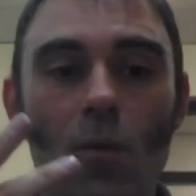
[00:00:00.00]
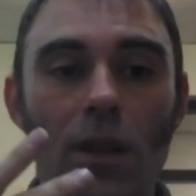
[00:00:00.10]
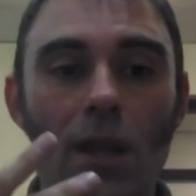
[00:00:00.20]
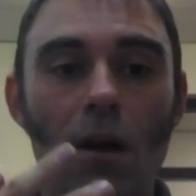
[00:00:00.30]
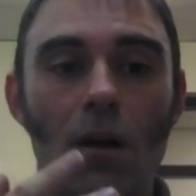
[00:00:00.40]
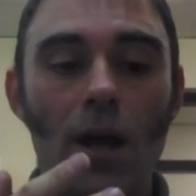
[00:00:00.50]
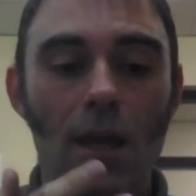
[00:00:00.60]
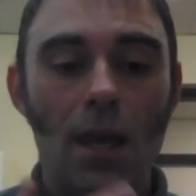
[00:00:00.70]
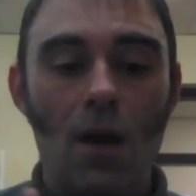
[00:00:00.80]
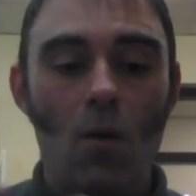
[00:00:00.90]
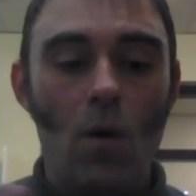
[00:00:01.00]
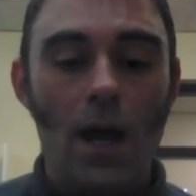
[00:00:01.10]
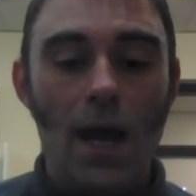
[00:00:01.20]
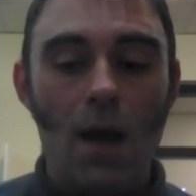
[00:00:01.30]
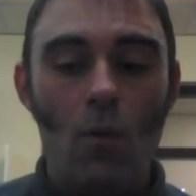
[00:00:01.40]
when they're like, you know,
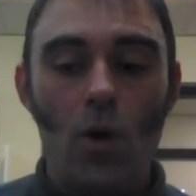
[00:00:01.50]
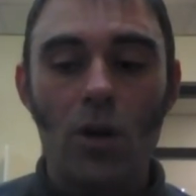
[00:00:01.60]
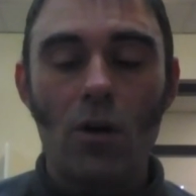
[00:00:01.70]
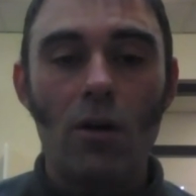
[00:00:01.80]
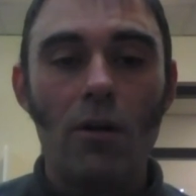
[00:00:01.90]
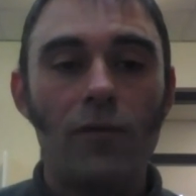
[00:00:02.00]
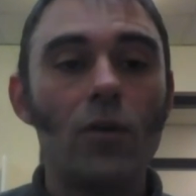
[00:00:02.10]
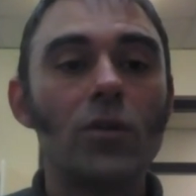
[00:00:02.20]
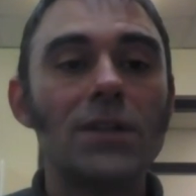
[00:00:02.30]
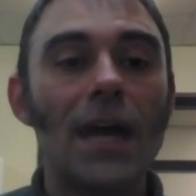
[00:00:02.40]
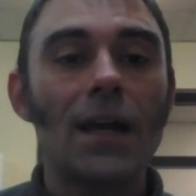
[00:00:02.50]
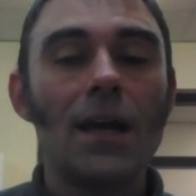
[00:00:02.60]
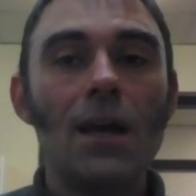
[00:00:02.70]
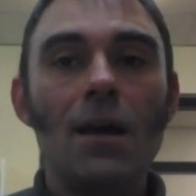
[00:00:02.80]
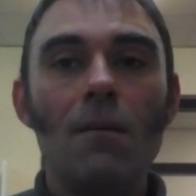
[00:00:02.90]
uh, working on a fuel tank.
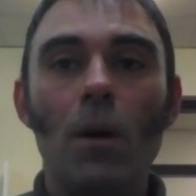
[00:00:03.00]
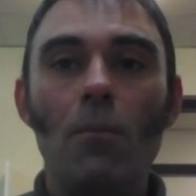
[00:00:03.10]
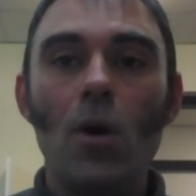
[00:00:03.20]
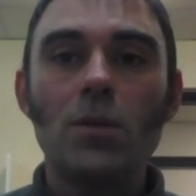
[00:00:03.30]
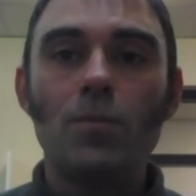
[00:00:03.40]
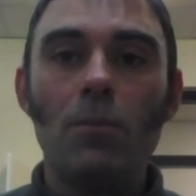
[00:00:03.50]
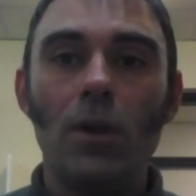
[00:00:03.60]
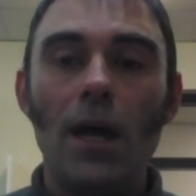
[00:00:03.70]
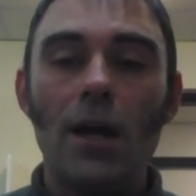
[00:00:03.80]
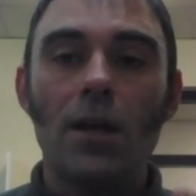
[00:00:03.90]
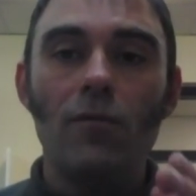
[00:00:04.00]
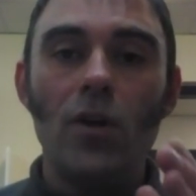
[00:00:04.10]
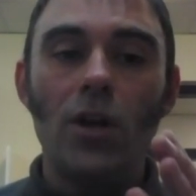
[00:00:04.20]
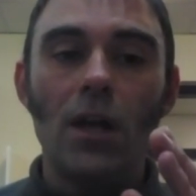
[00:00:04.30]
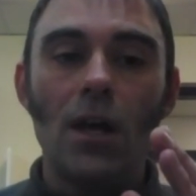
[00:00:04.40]
But most people that are
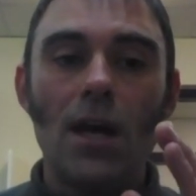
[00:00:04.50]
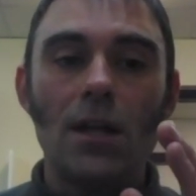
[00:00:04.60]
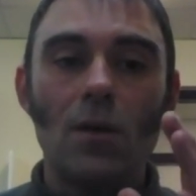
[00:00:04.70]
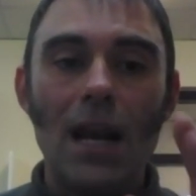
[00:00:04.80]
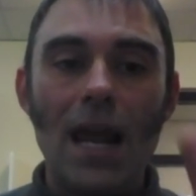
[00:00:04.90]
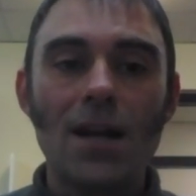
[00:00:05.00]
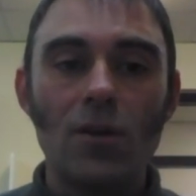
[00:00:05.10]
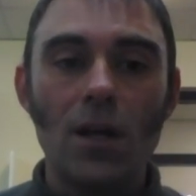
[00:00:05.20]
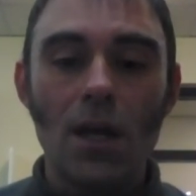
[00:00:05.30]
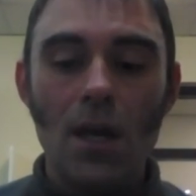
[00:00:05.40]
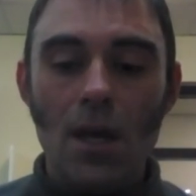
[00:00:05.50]
converting a car to electric,